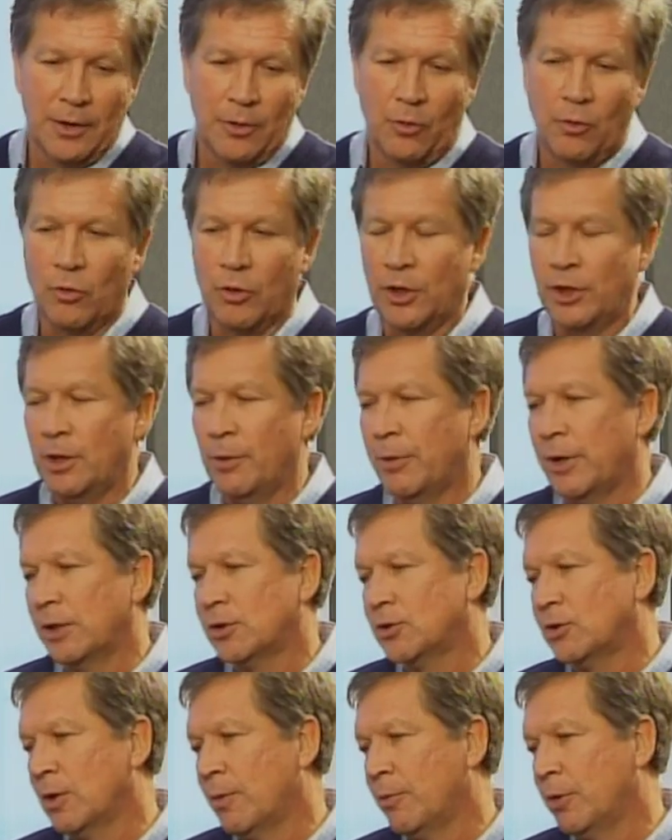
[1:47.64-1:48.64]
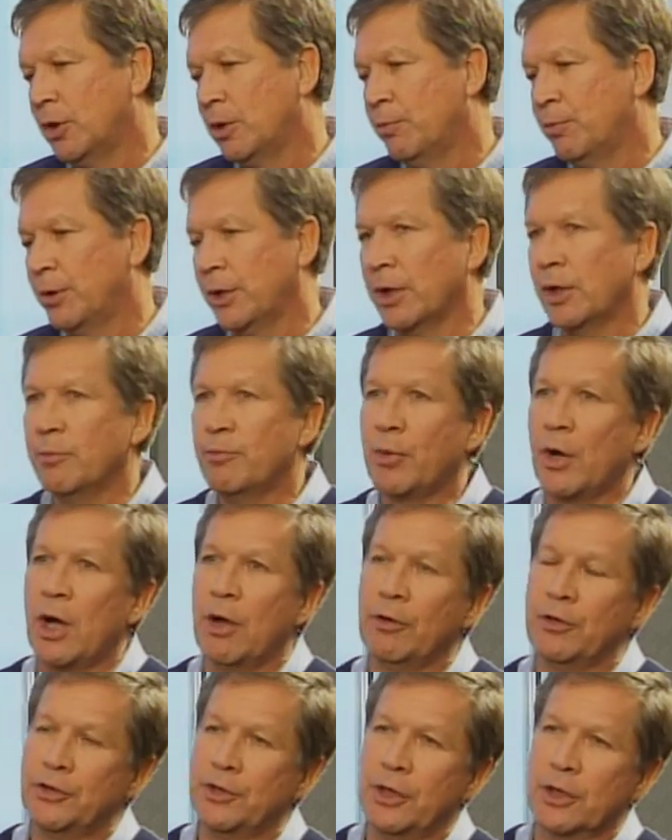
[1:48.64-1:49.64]
Worrying about somebody playing
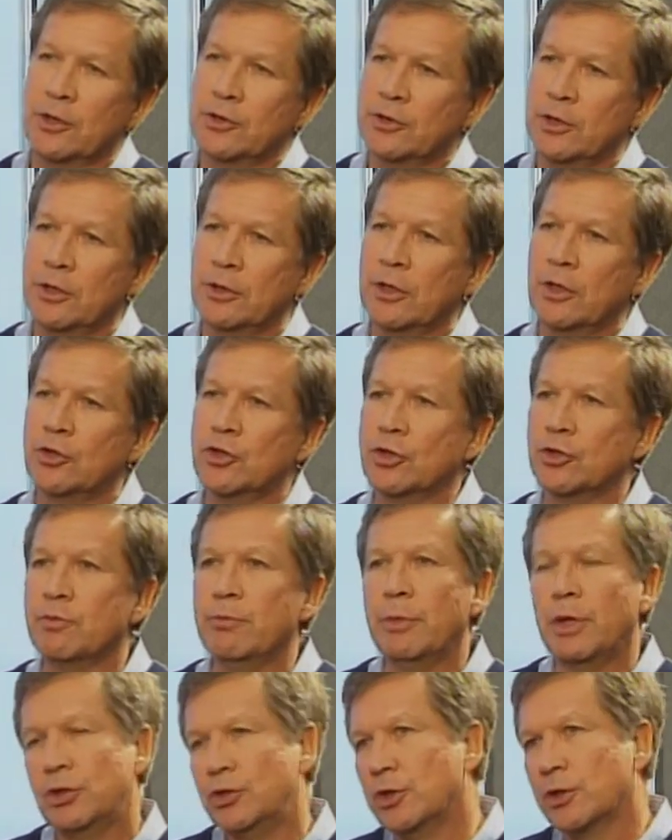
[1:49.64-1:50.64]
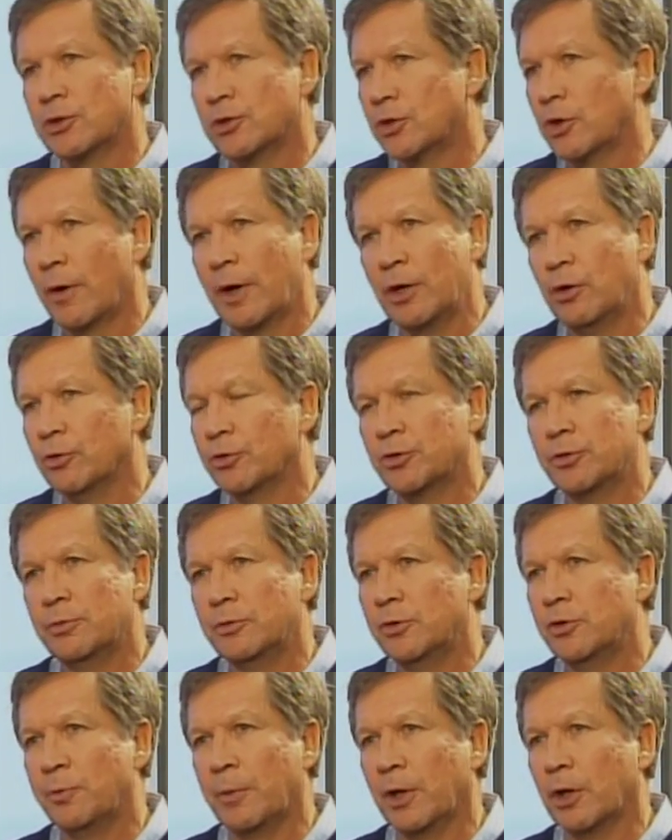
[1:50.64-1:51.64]
politics, they're just midgets, so I don't
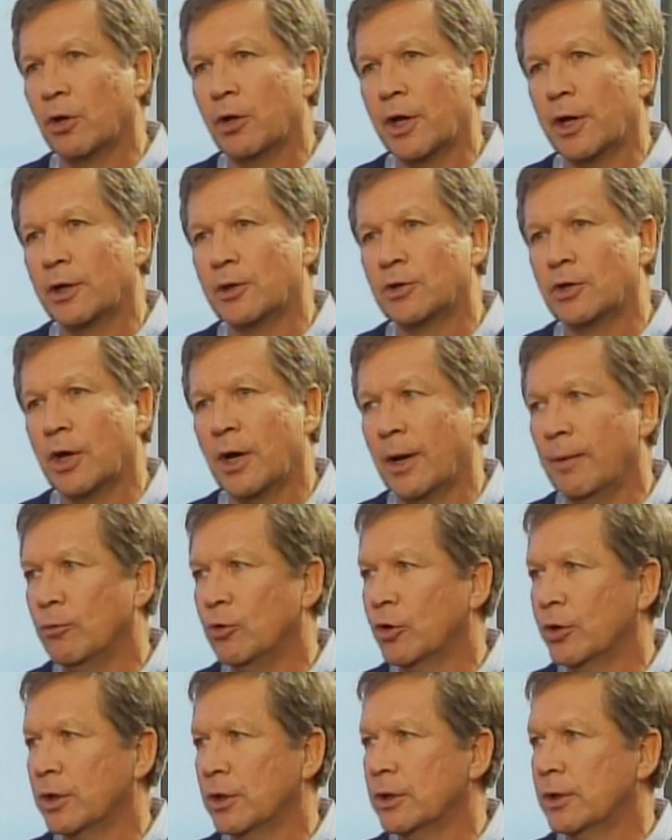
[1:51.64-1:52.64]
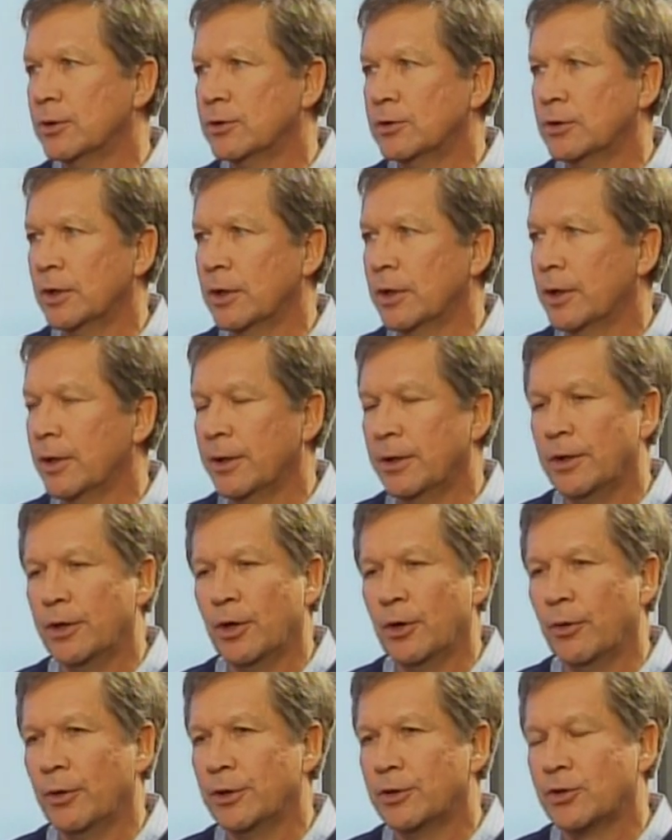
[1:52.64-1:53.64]
spend a lot of time looking at, you
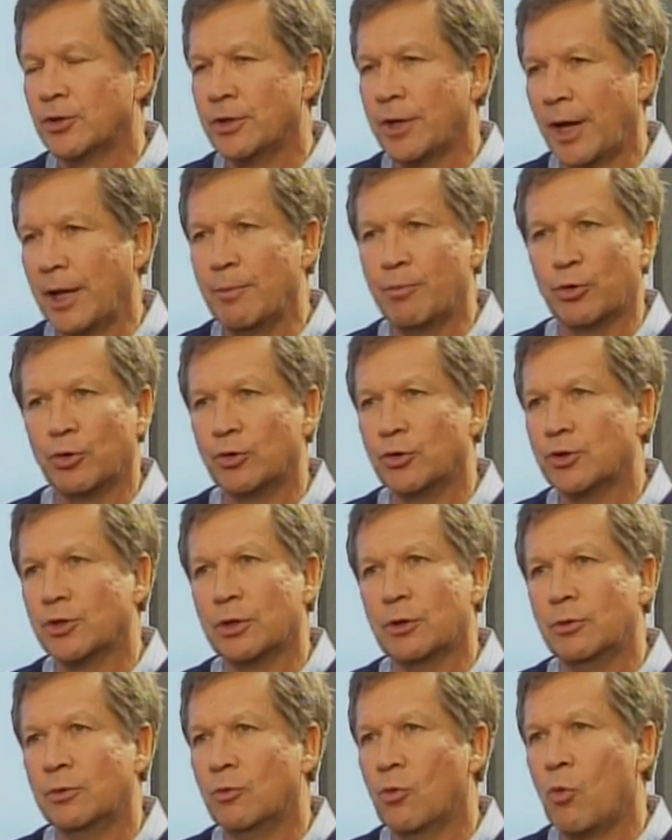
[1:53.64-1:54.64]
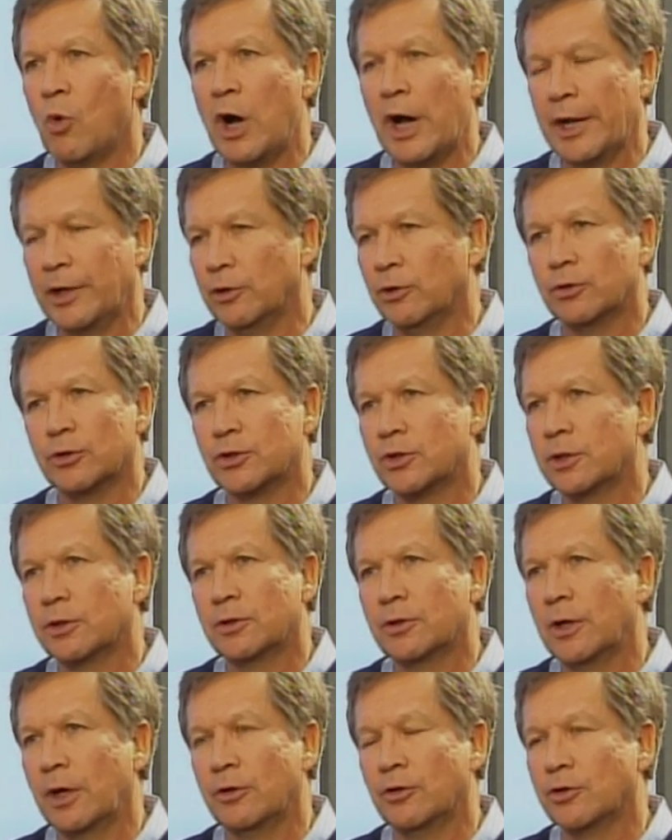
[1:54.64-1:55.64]
know, at snipers and whiners.
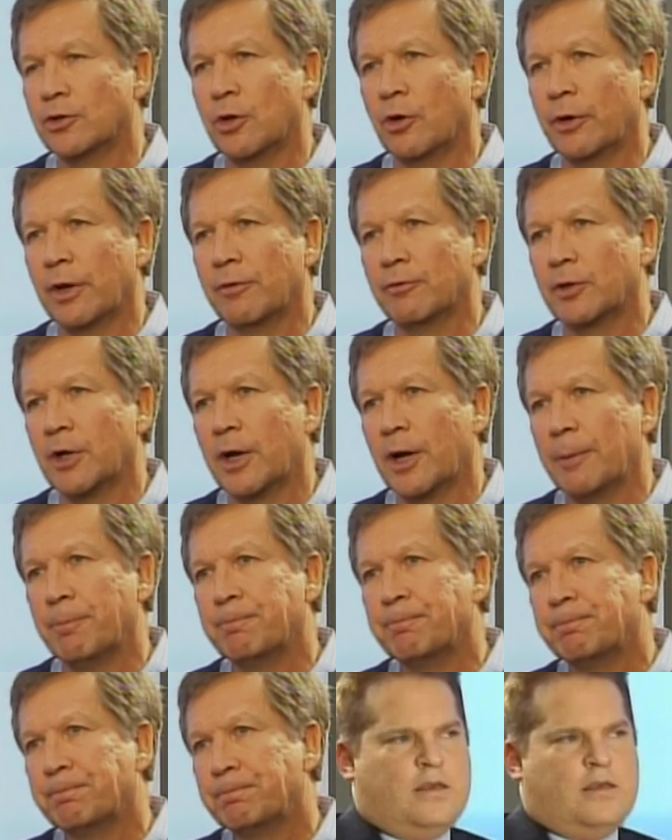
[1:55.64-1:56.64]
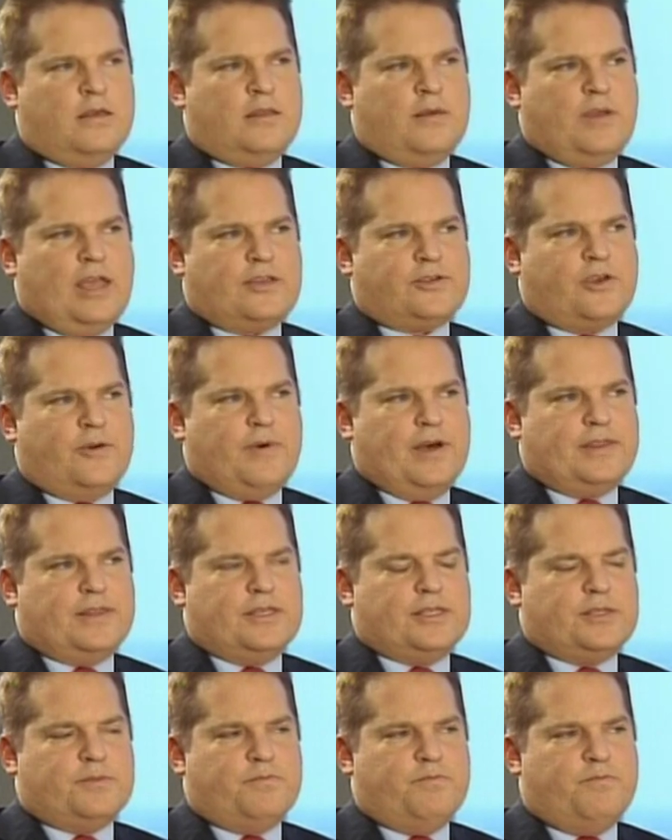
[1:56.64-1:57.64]
I just don't have time. Let me ask you about
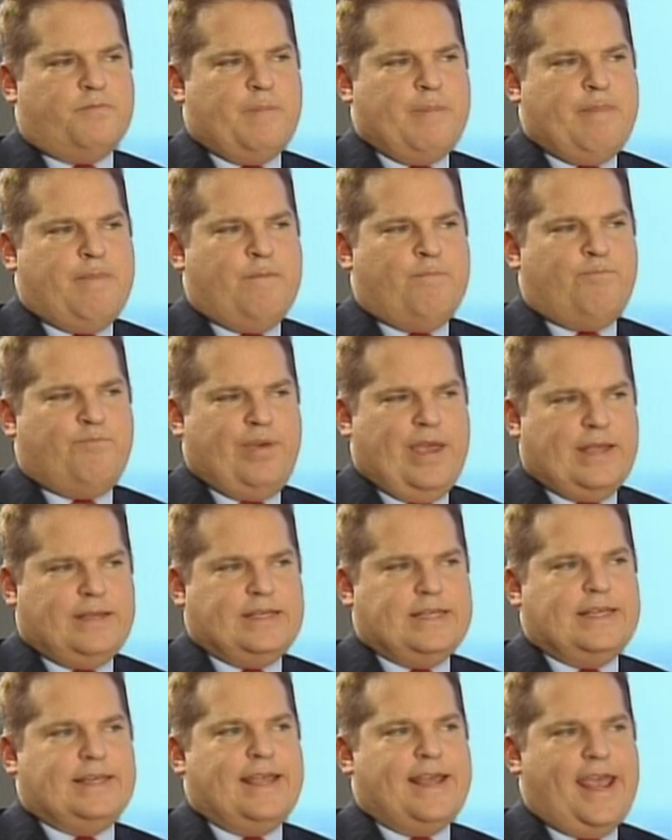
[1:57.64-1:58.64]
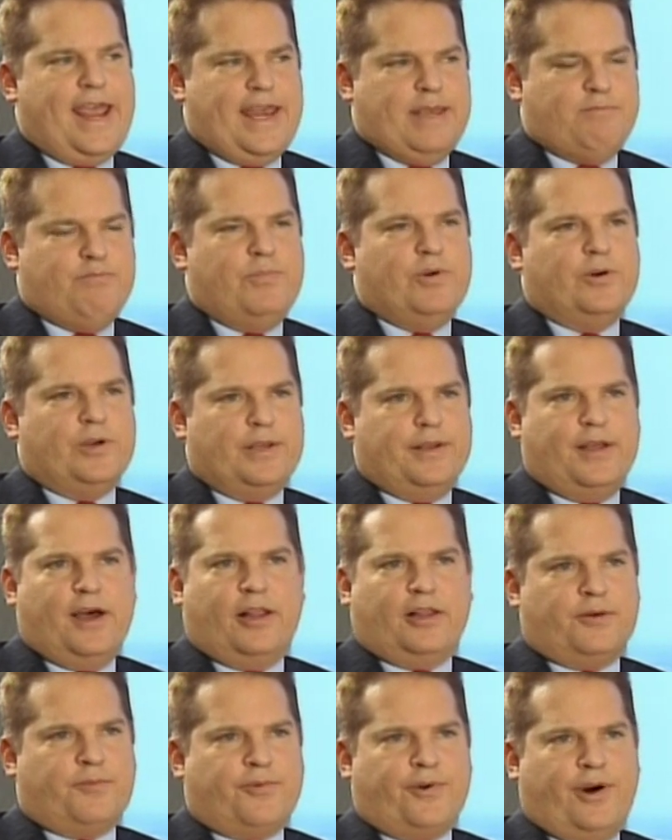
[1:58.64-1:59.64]
this pending $8 billion
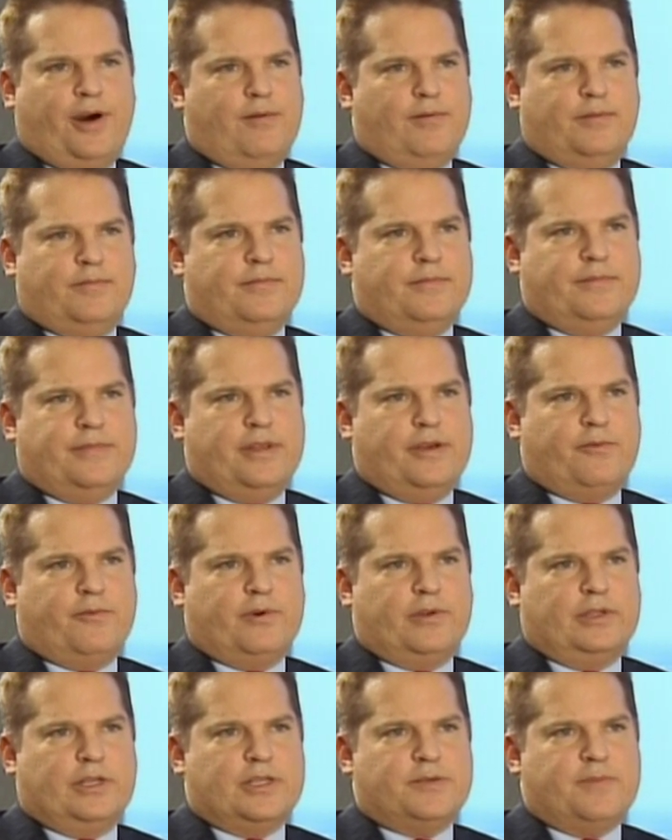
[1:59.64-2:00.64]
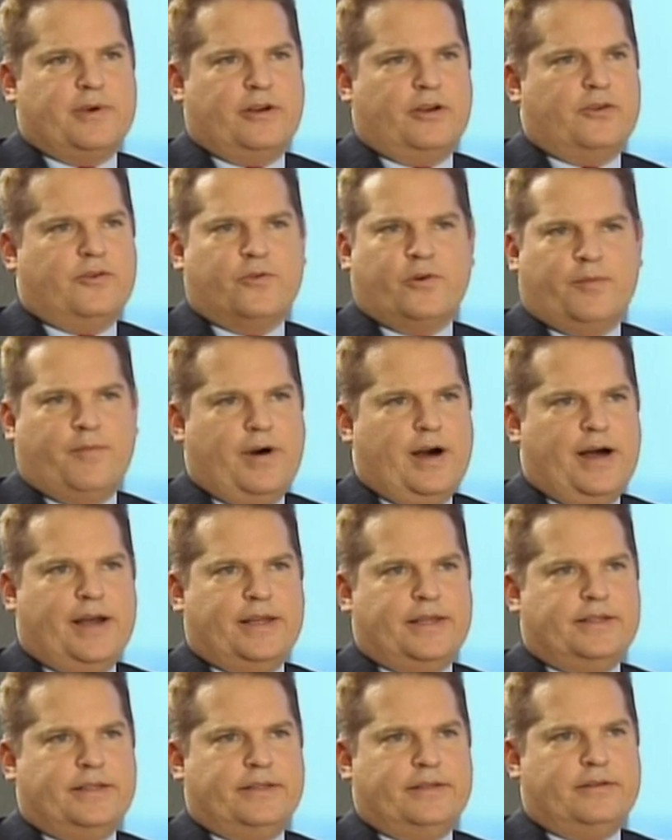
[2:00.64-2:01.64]
problem that really has been on your
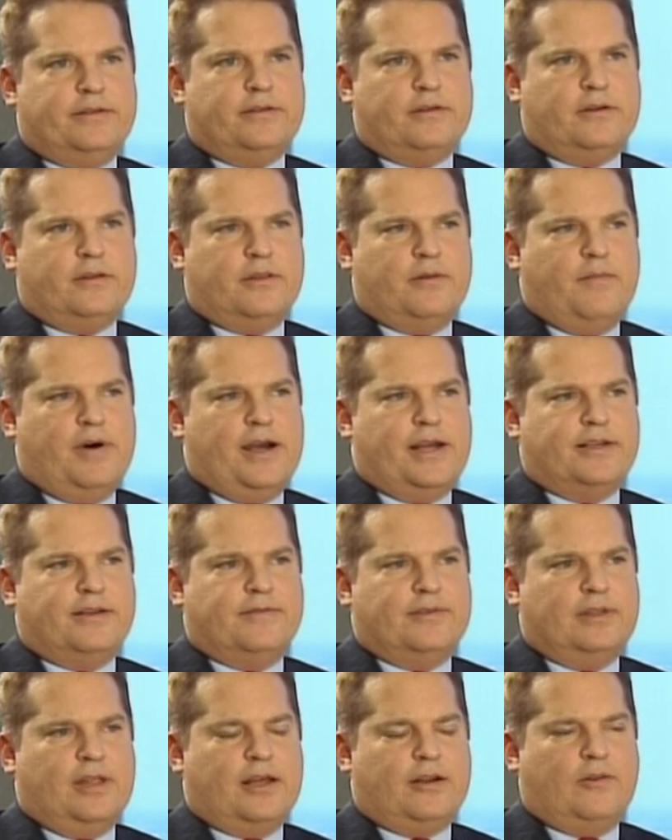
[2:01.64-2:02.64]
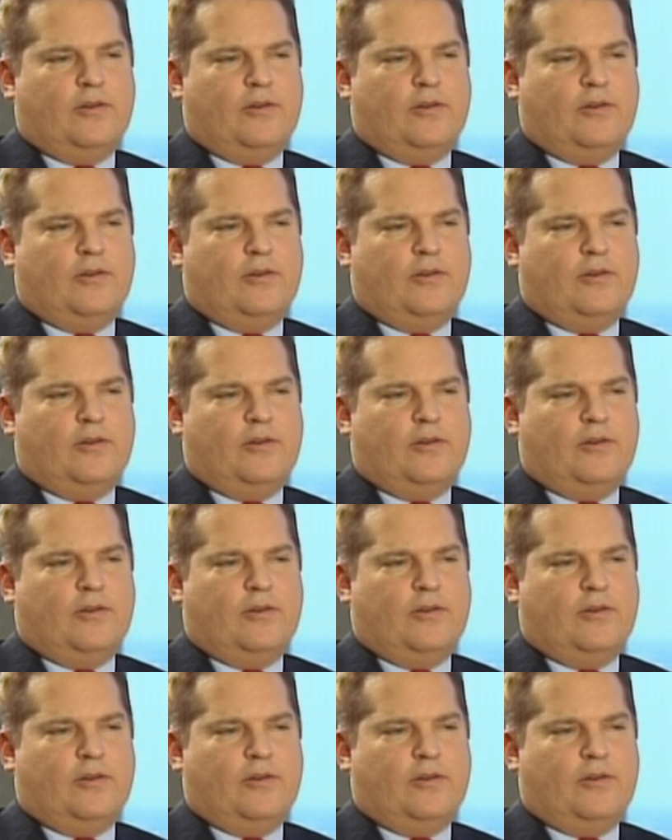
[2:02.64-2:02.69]
mind and on the mind of a lot